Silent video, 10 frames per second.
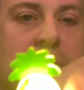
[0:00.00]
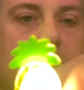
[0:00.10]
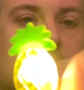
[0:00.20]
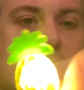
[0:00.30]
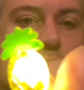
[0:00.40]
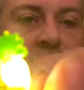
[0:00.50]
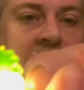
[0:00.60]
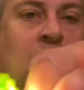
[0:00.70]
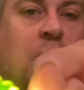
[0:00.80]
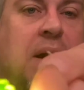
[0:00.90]
it is
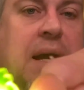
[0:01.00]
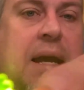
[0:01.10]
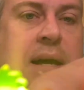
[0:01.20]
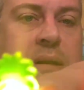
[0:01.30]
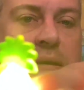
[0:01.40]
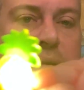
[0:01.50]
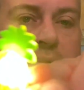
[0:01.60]
without my hand.